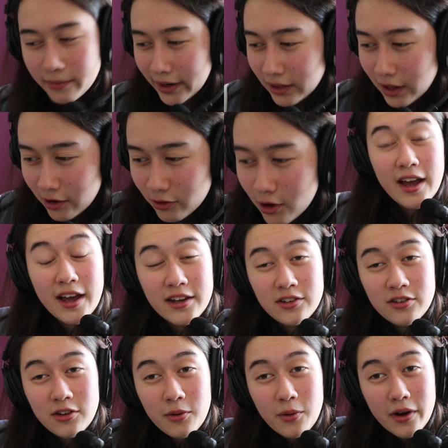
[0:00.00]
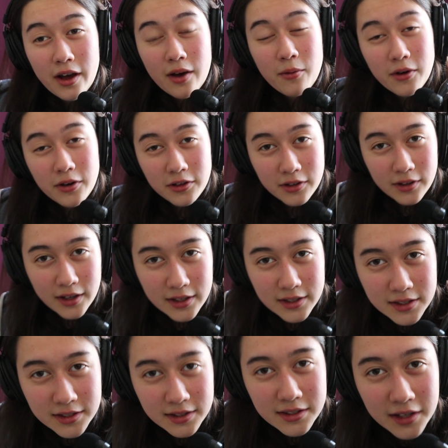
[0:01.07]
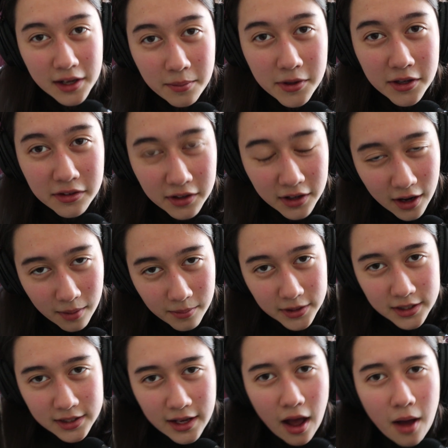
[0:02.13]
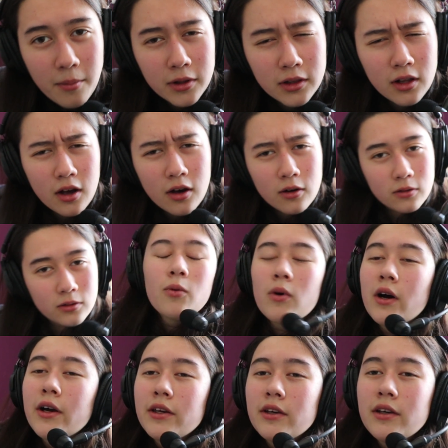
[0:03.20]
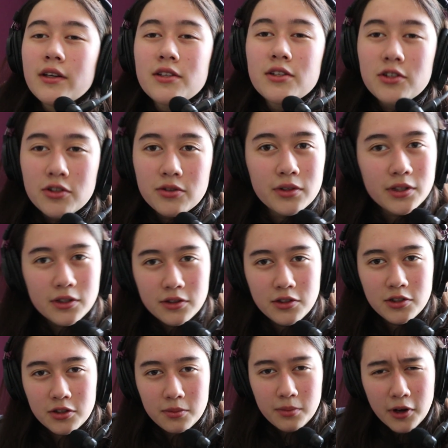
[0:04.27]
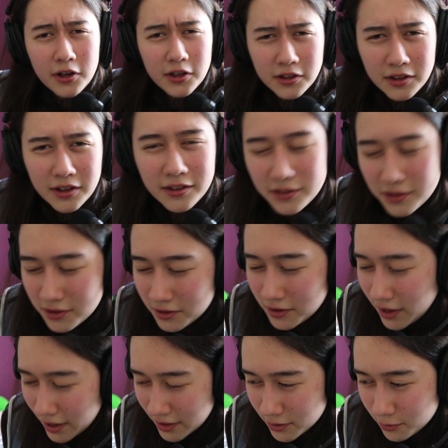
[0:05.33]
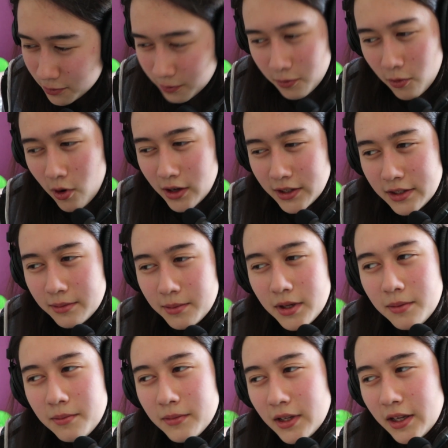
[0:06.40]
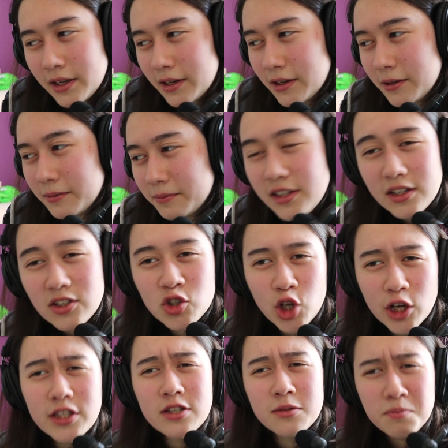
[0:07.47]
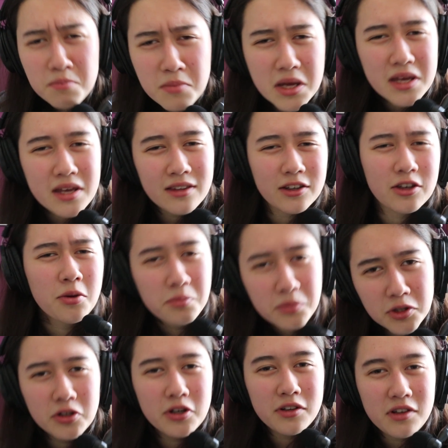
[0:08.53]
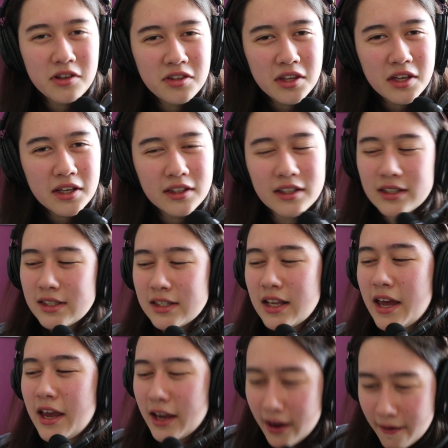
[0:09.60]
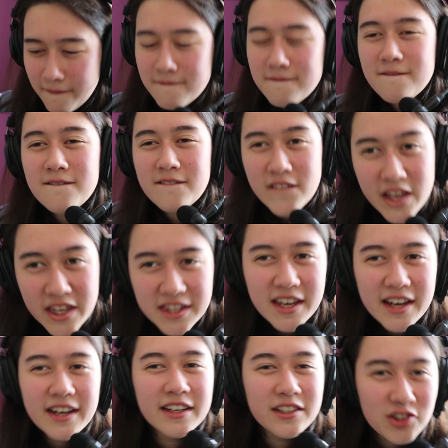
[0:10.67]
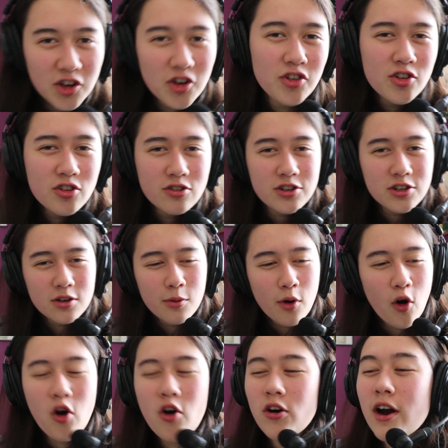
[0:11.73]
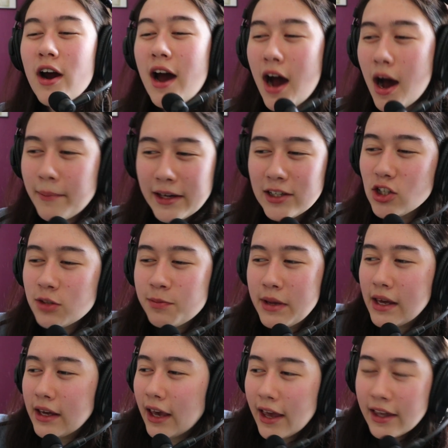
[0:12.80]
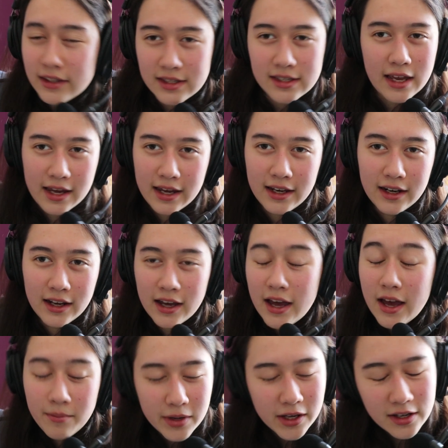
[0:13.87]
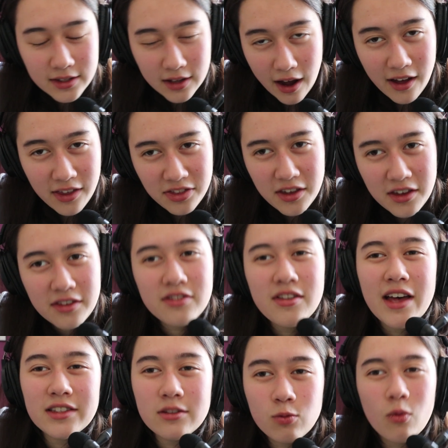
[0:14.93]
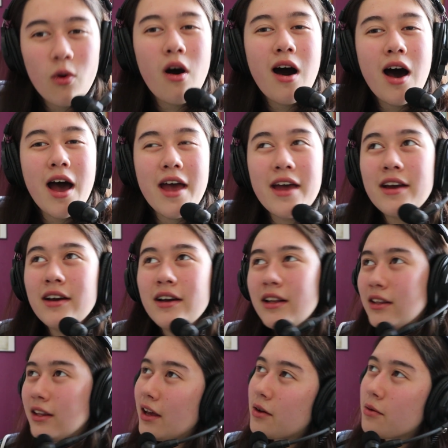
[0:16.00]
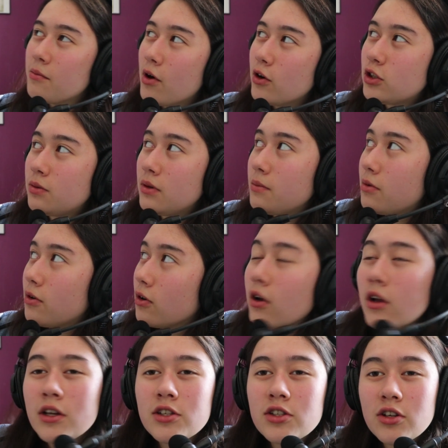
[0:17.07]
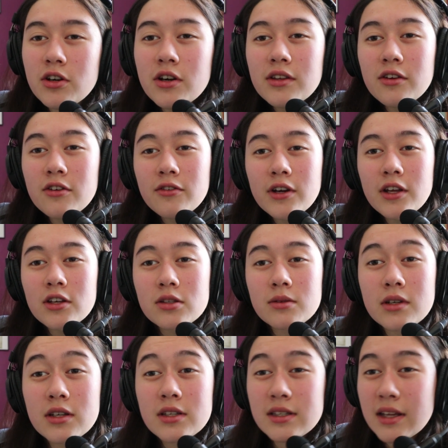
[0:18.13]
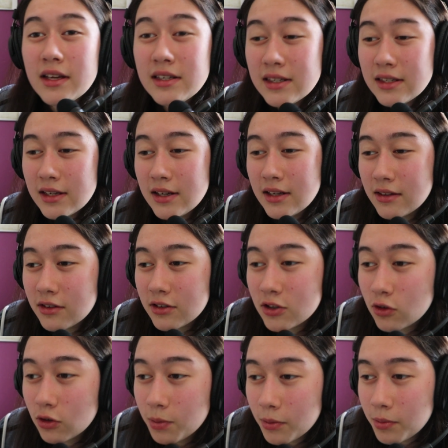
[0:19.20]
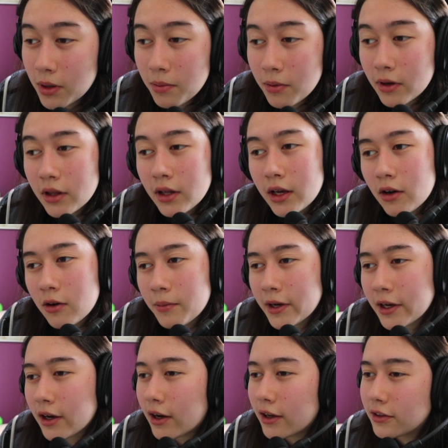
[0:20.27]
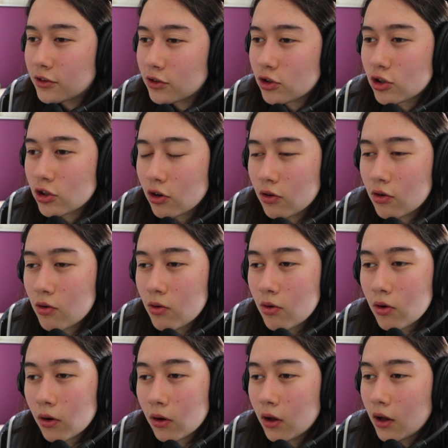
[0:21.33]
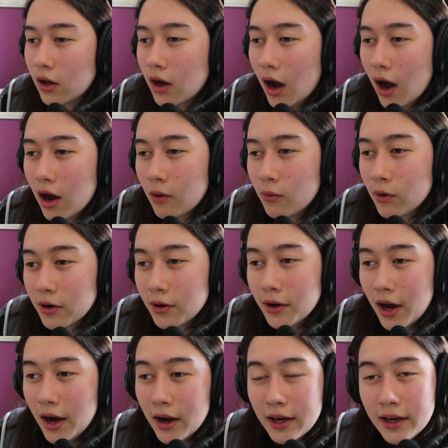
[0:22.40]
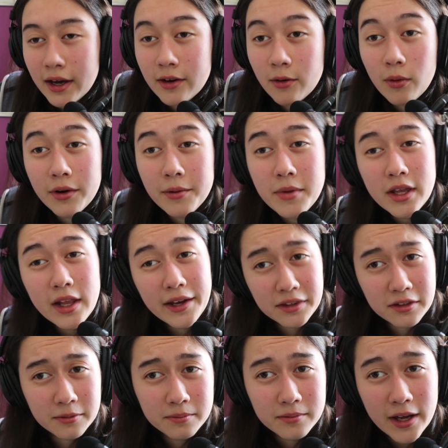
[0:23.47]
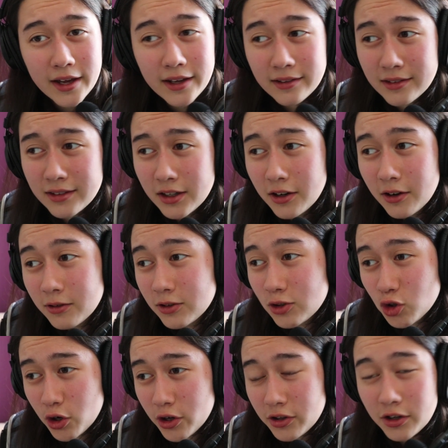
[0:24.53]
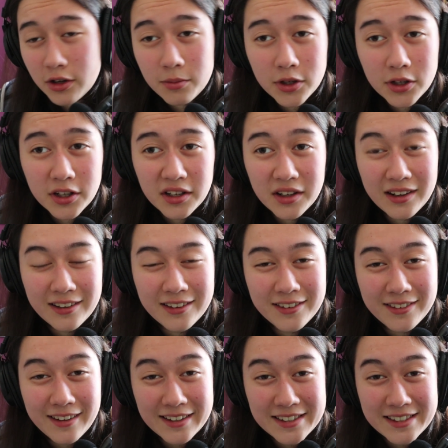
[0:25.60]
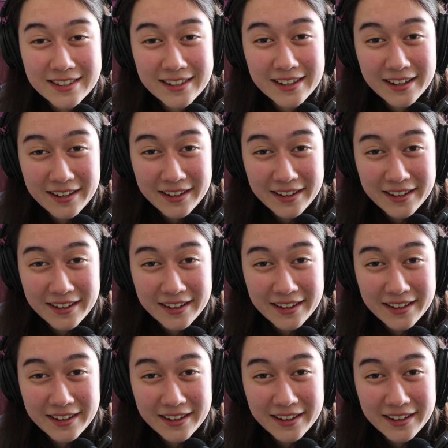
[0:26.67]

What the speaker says: in my life. And you know what? I want you guys to tell me in the comments down below why you guys are doing YouTube. Do you guys want to be, like, is it just me, the community thing, that's like, yeah, do YouTube? Or am I just being insane? Because I think that's why, like, most people started their videos because they see this group of people and like, oh my god, they're so cool. I kind of want to be like them and, you know, join the community. That's